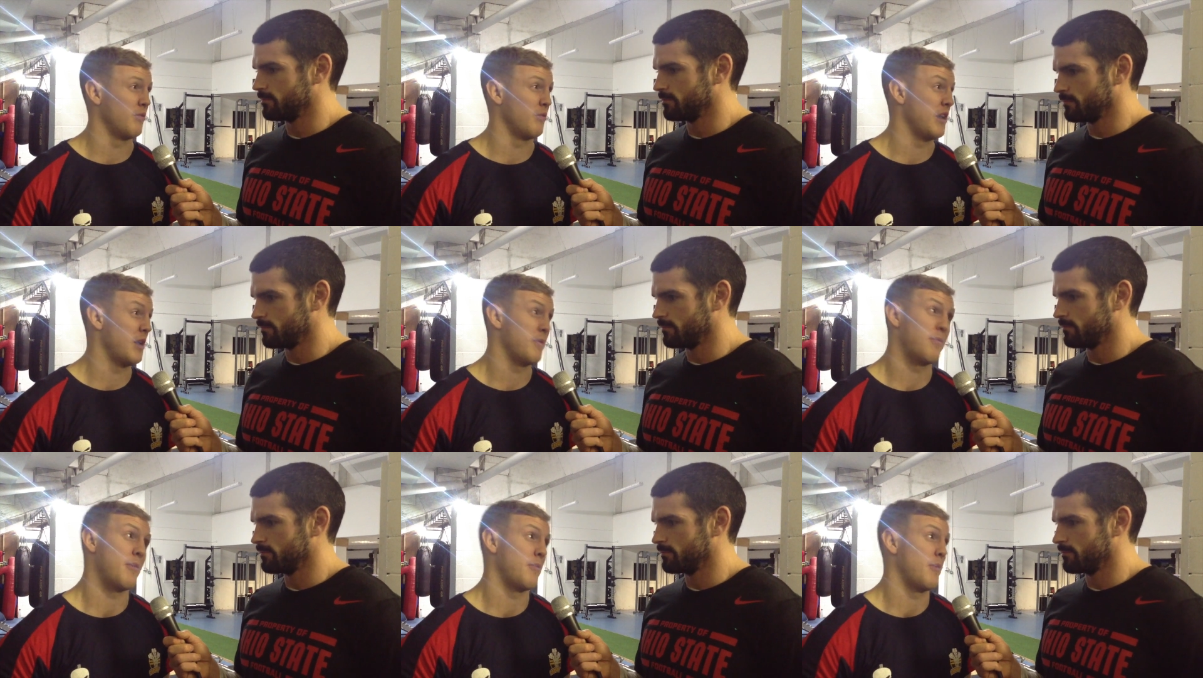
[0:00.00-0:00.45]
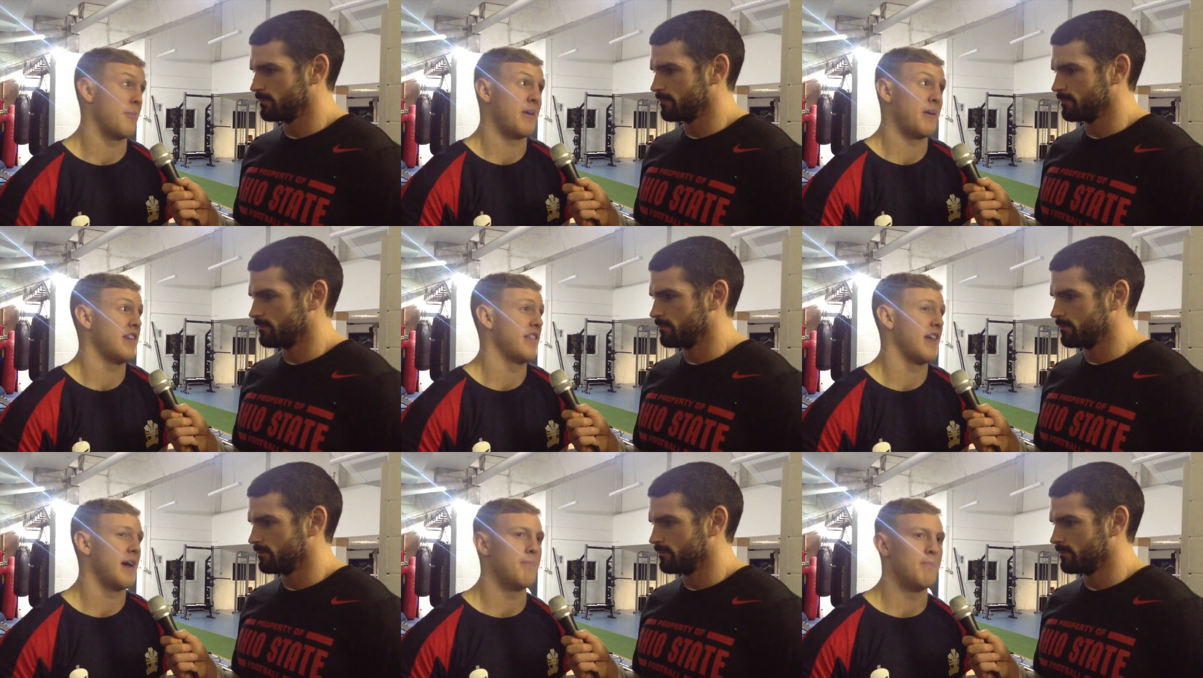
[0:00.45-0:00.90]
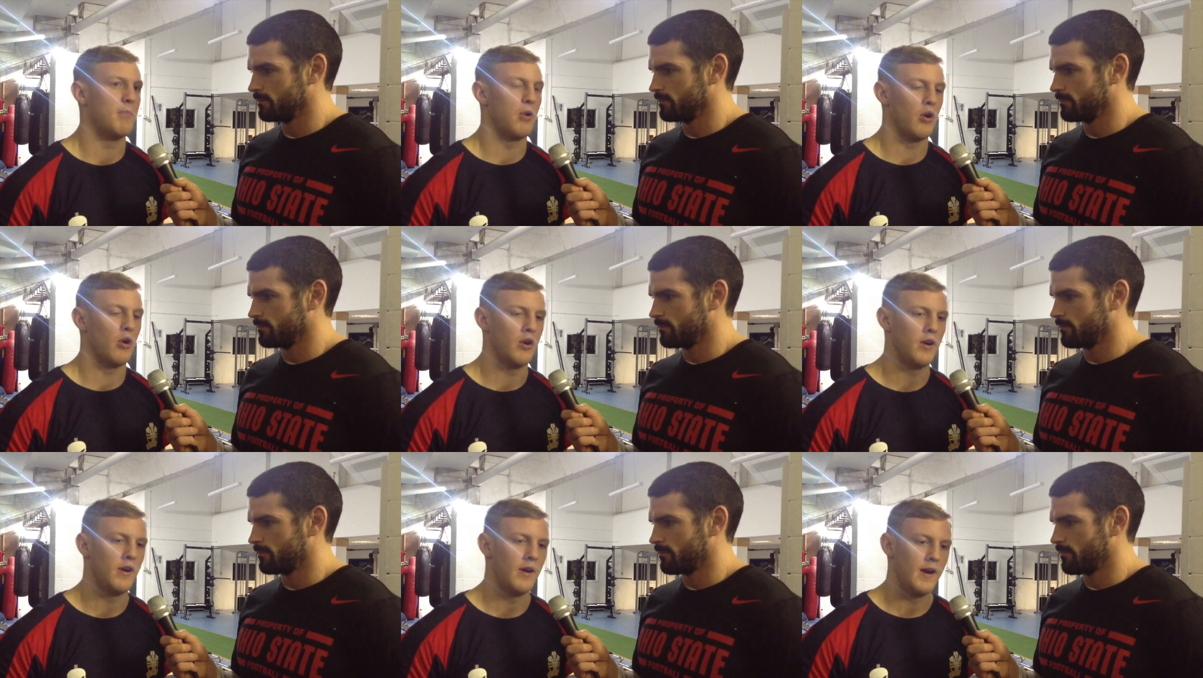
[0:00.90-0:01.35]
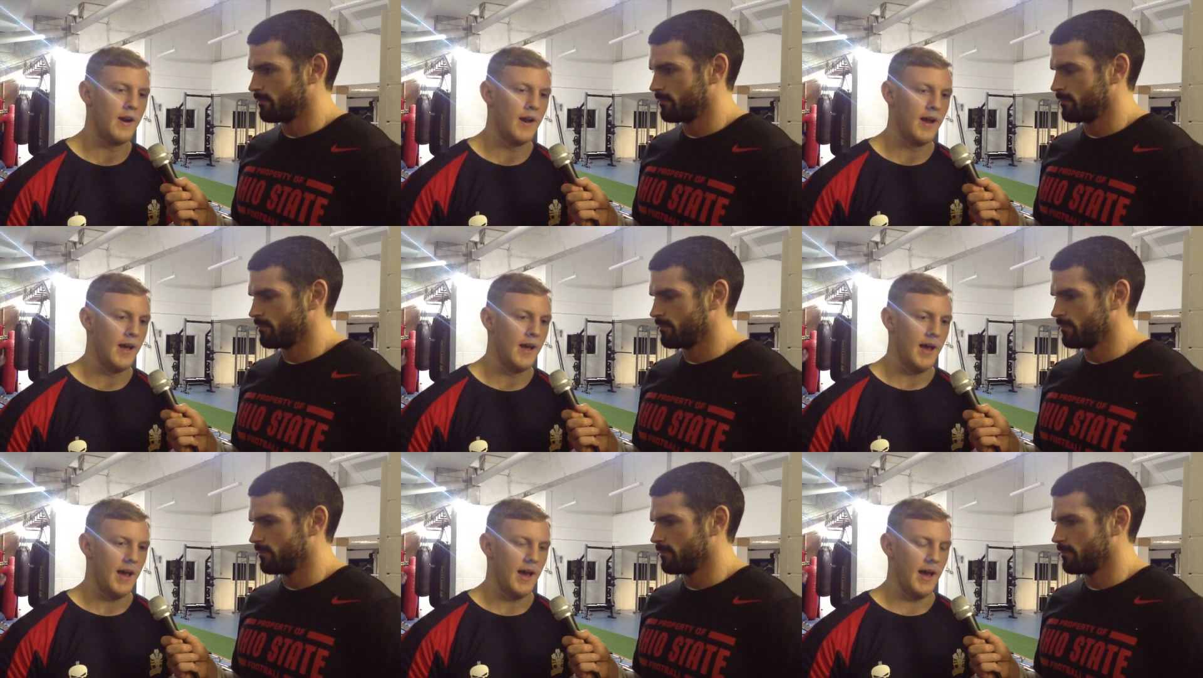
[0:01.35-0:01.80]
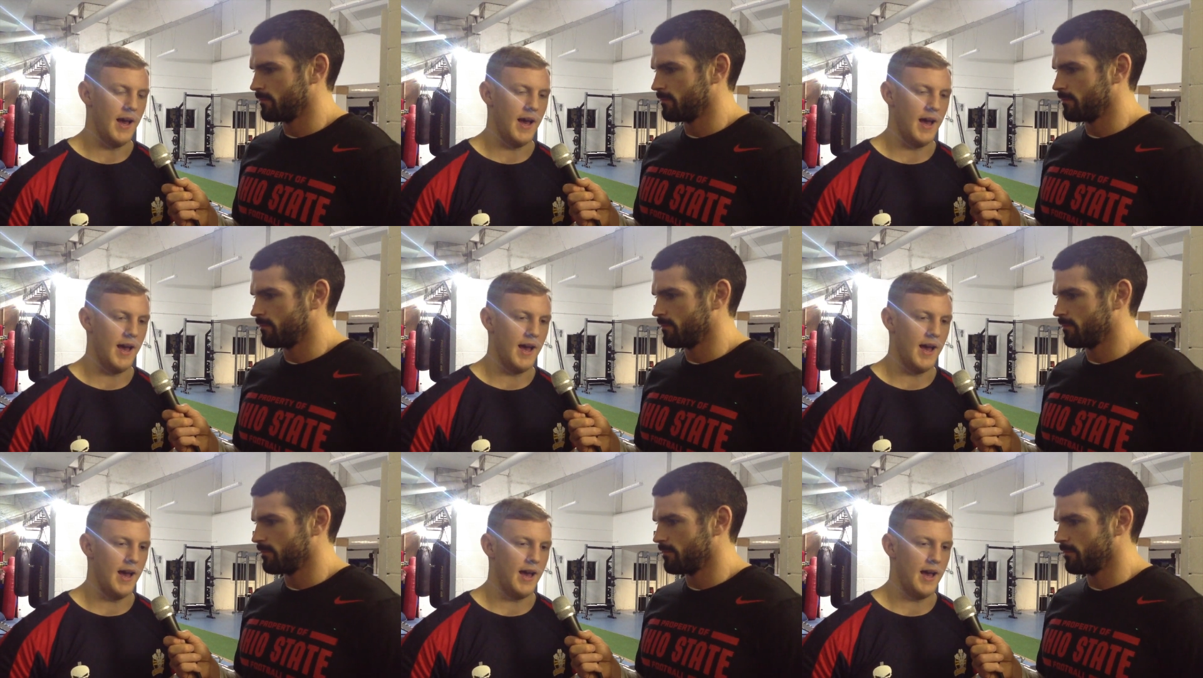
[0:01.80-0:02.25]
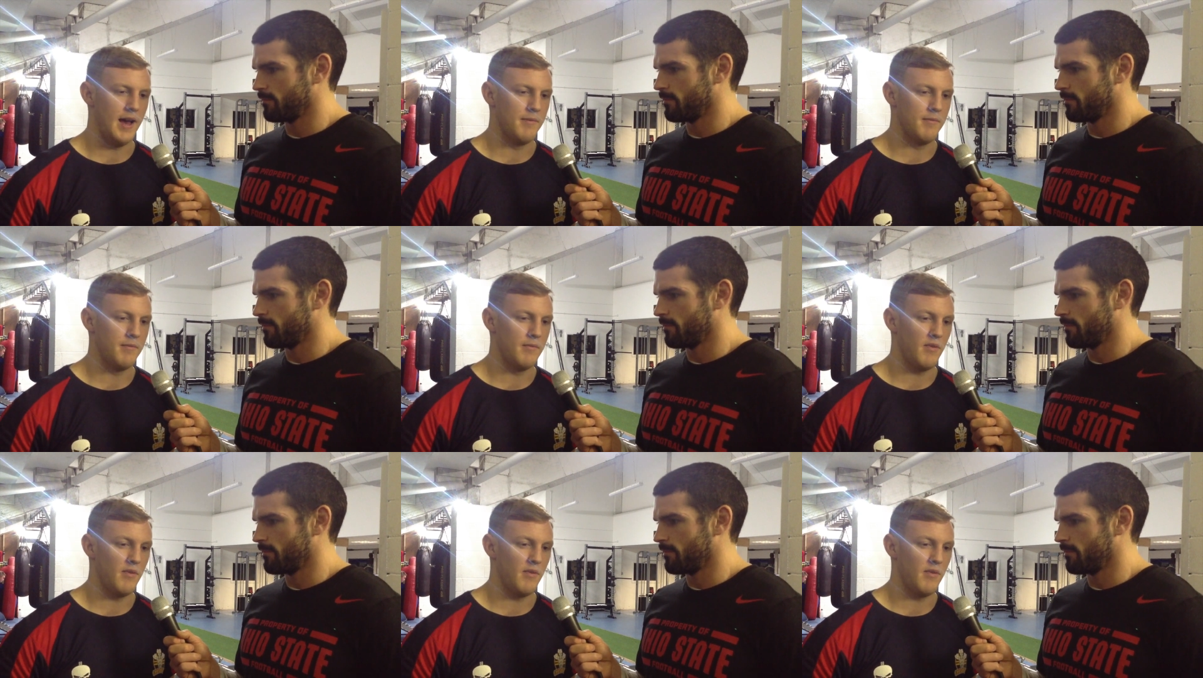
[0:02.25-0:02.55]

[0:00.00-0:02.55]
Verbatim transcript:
Speaker 1: We'd have probably beat them, but I